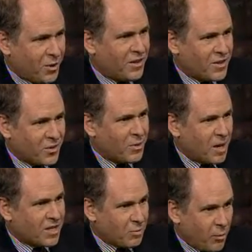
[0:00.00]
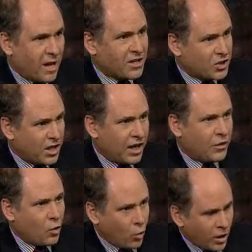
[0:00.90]
the way they do in basketball, but actually get on
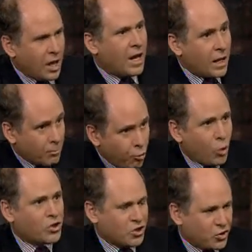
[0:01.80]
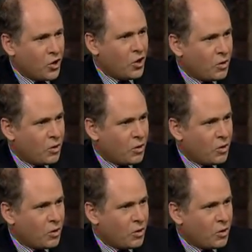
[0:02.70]
the court and push,